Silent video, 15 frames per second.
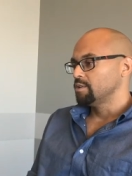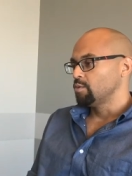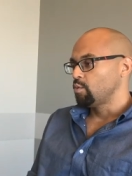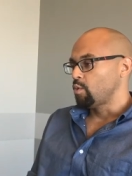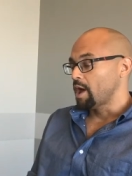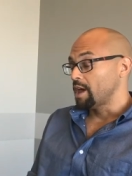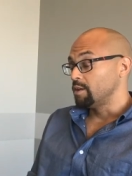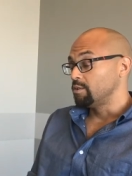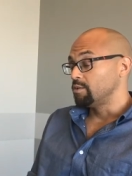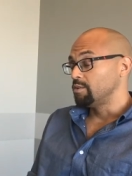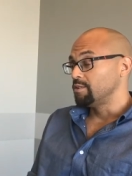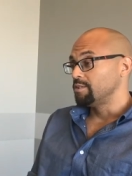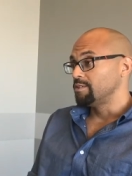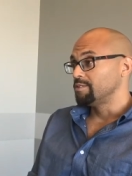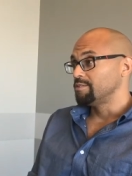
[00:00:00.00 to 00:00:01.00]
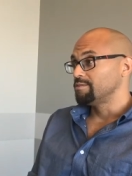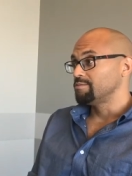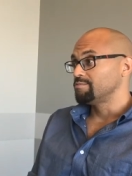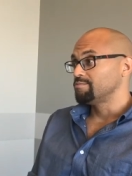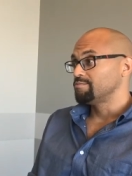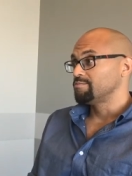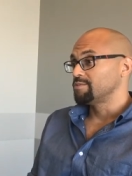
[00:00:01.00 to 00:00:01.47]
When
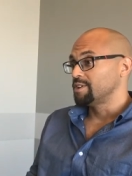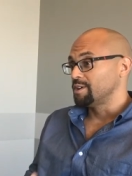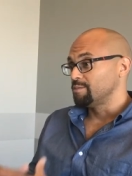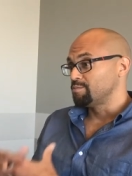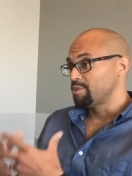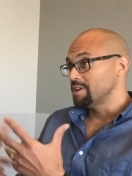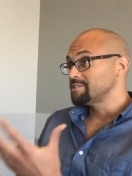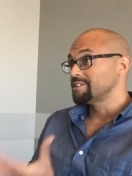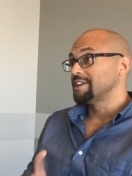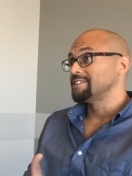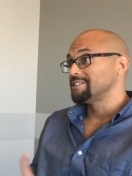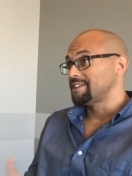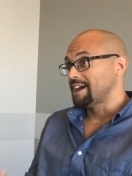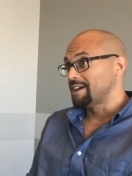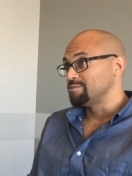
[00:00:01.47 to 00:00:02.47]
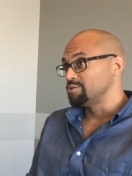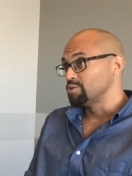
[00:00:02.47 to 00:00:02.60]
the president at the time,